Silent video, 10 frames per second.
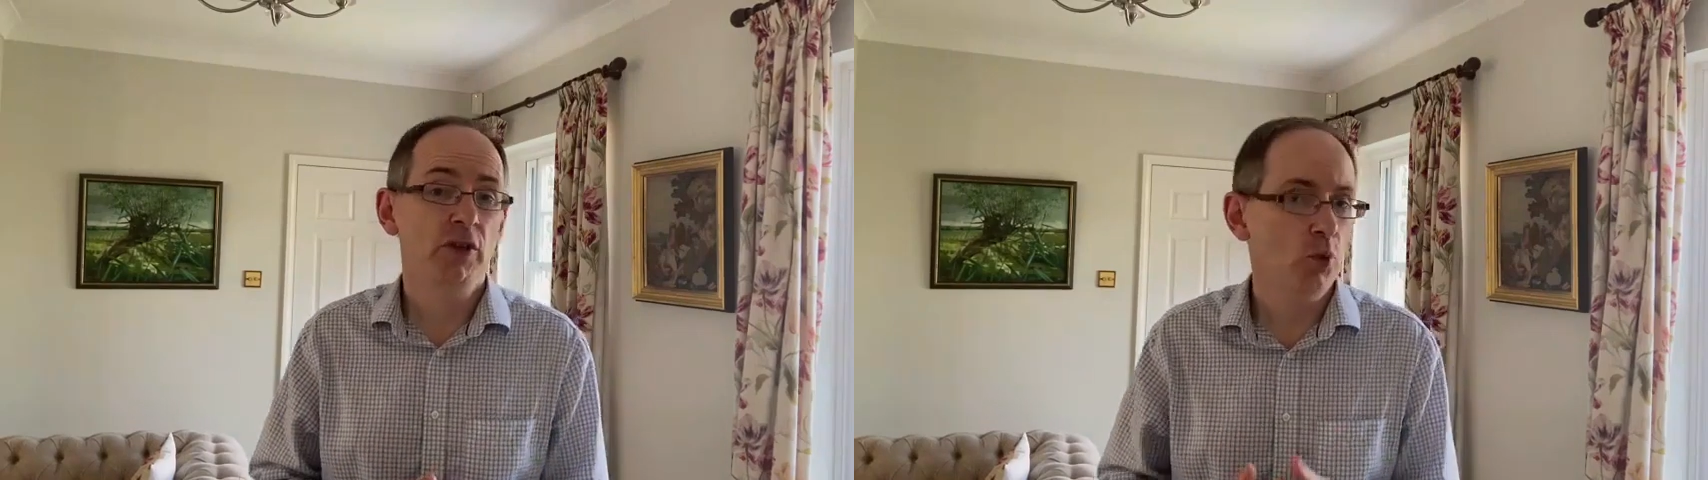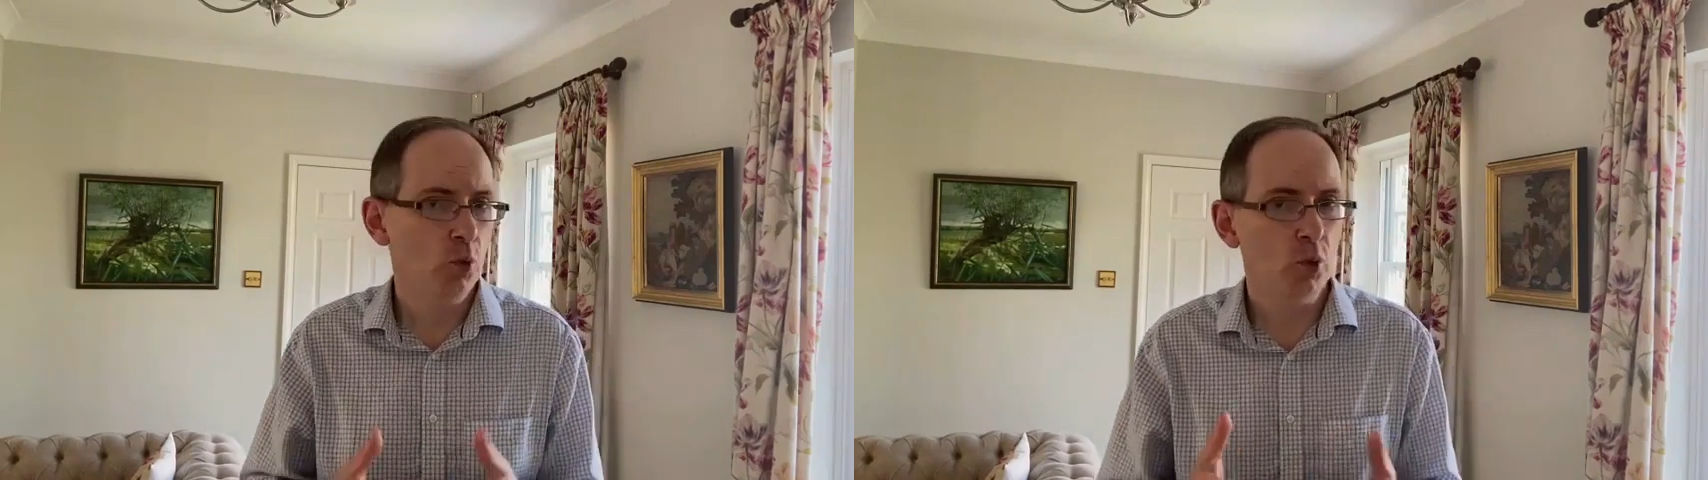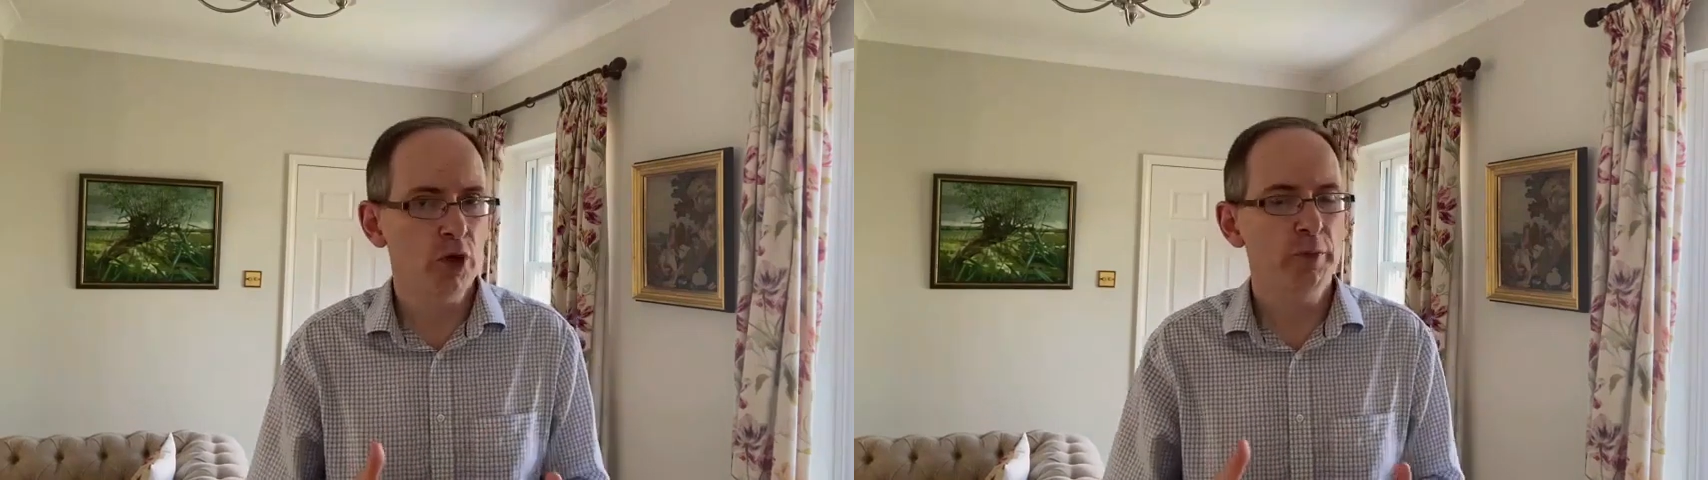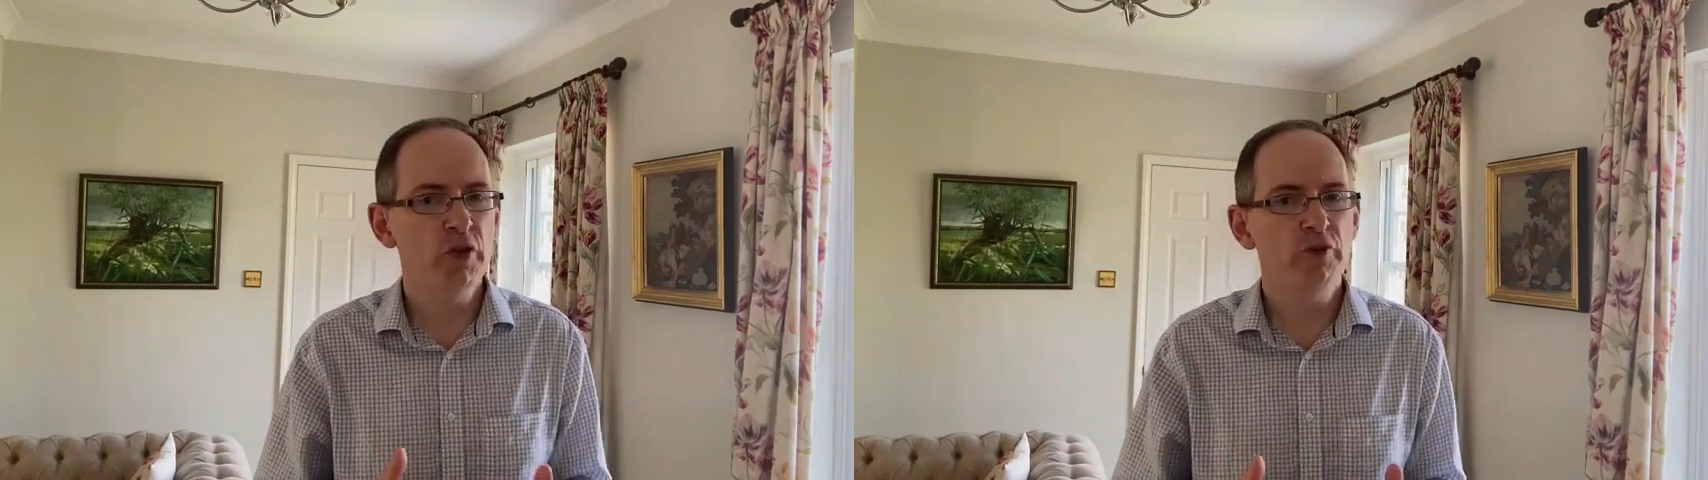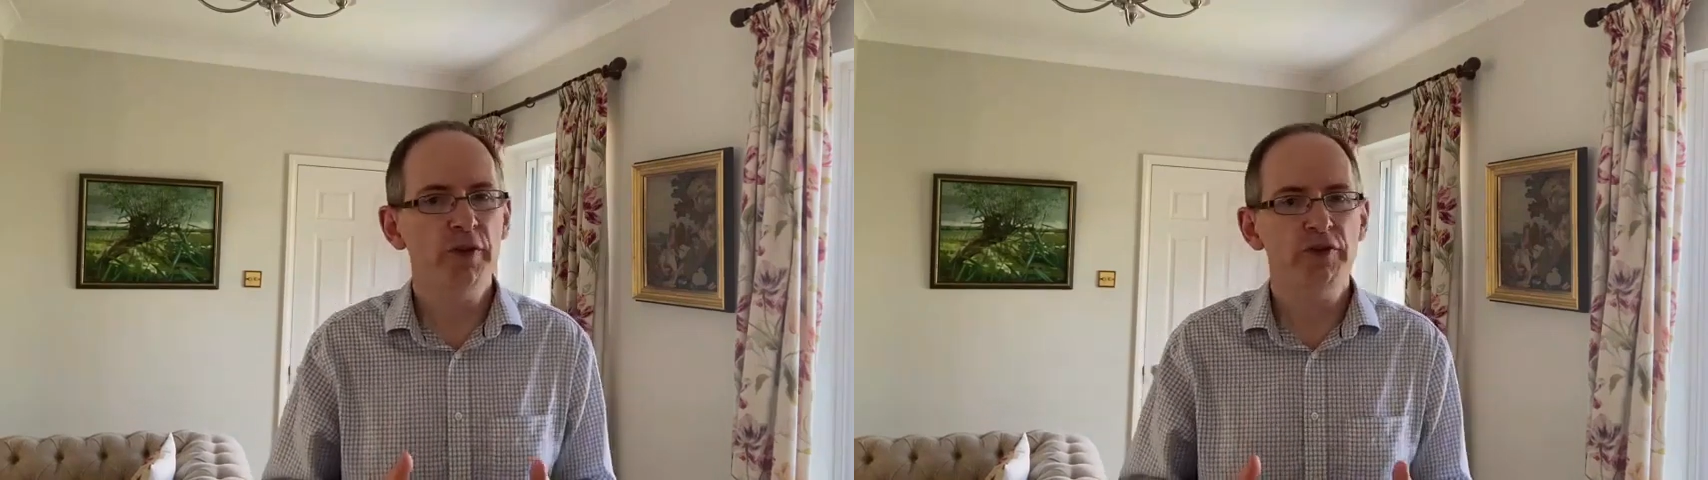one
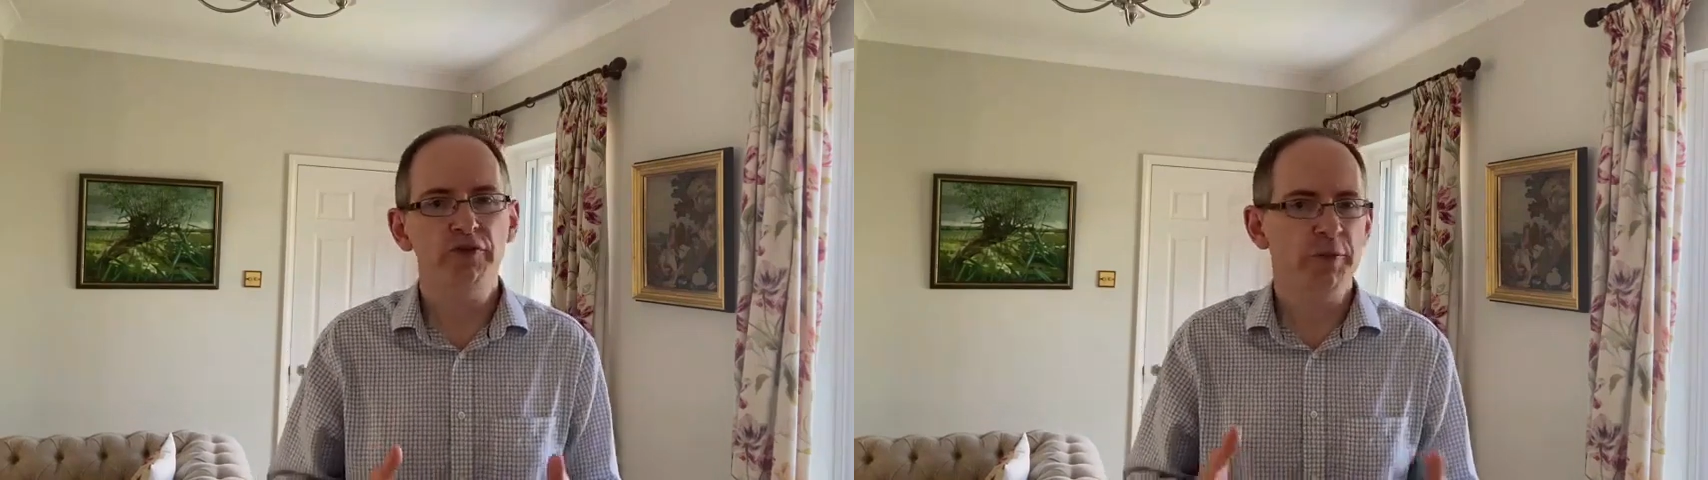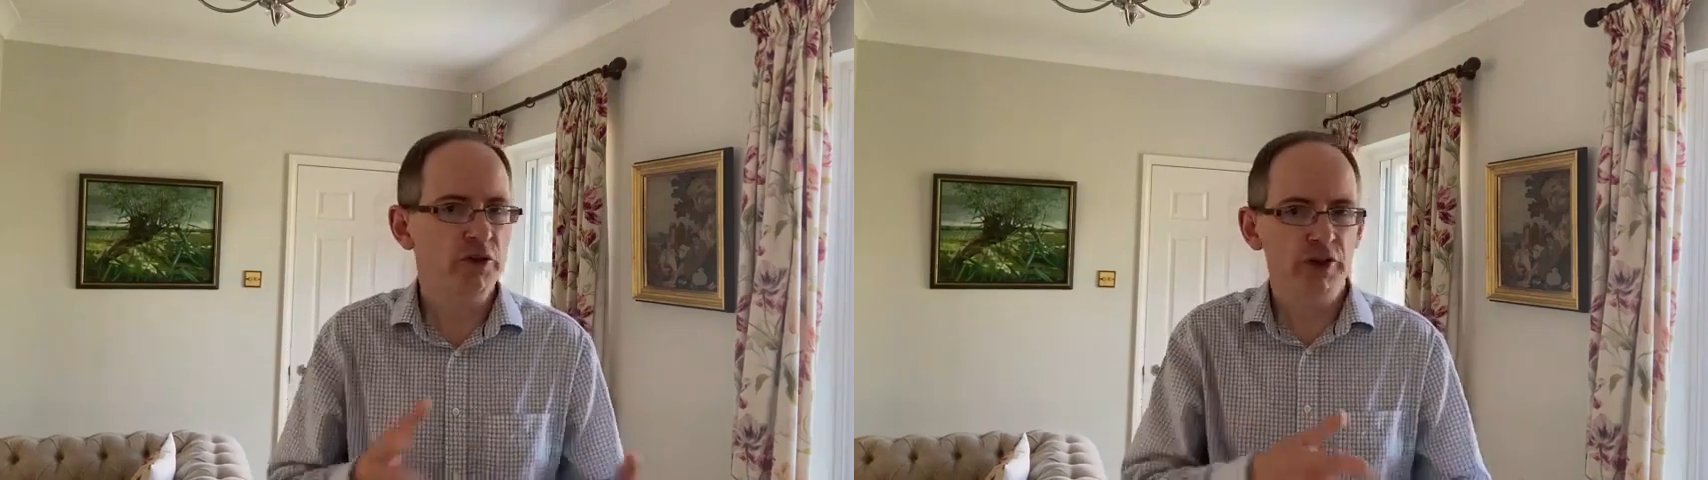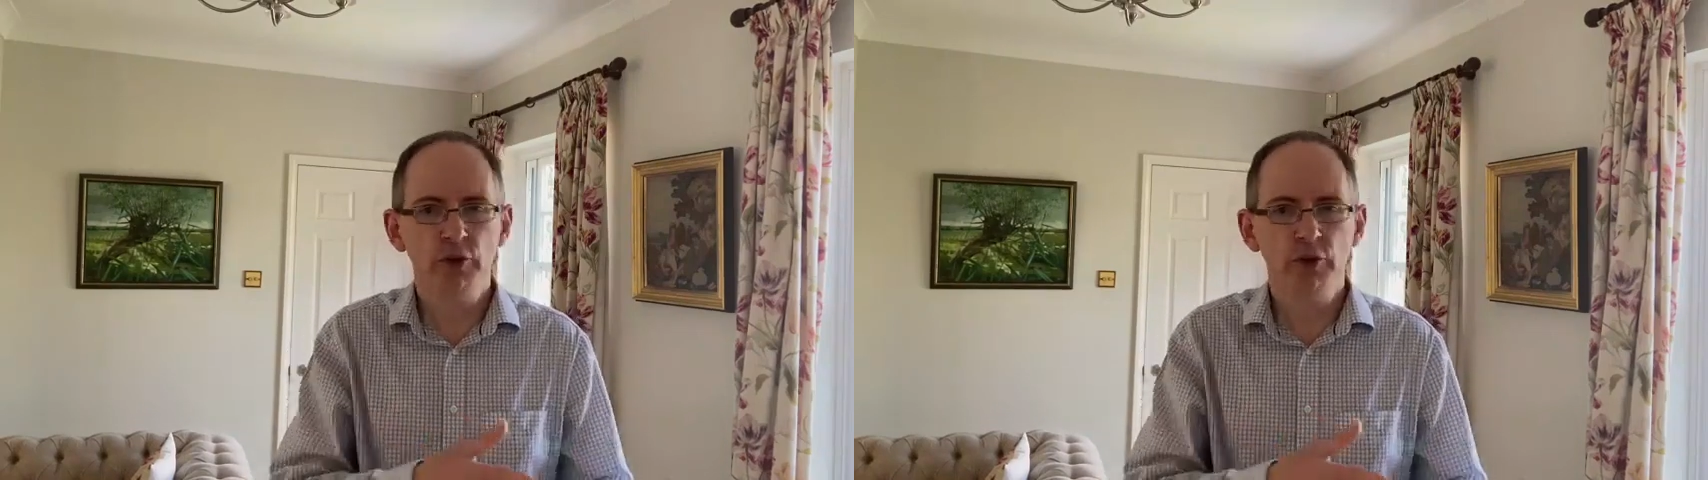movement from a string